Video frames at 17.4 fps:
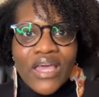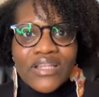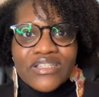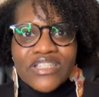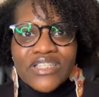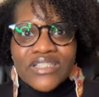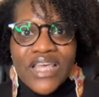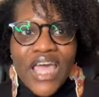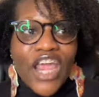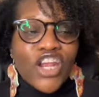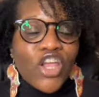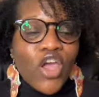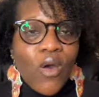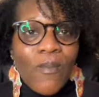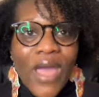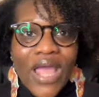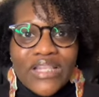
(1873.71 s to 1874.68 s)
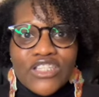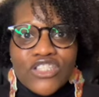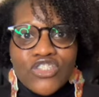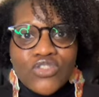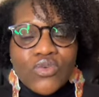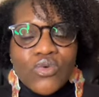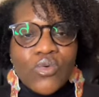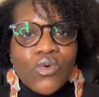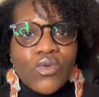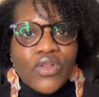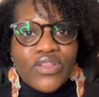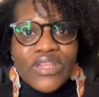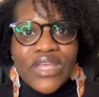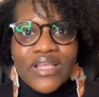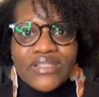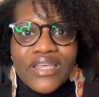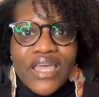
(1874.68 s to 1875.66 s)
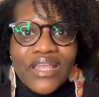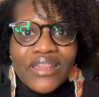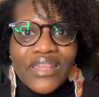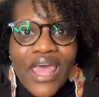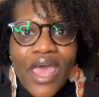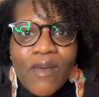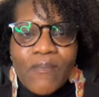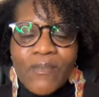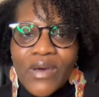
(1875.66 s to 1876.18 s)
desire to go back to school or things like that,